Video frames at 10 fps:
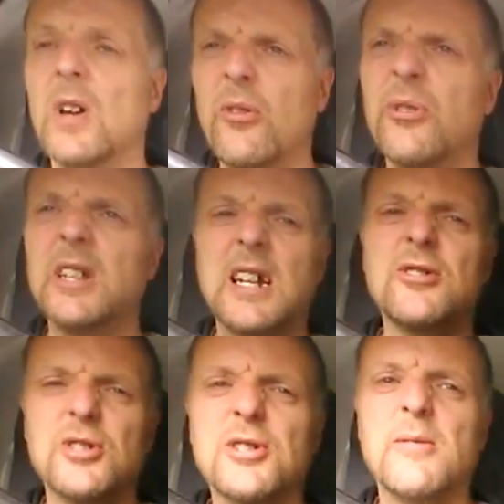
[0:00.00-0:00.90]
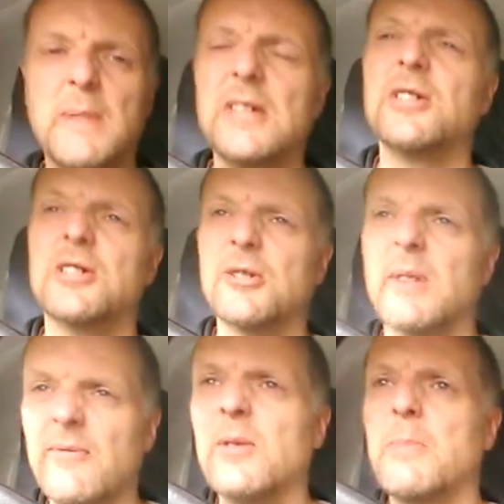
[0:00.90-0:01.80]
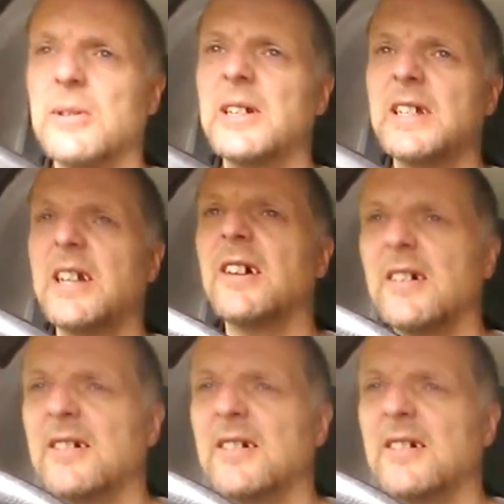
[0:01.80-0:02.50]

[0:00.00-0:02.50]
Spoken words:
I think that's just a message to everybody, isn't it?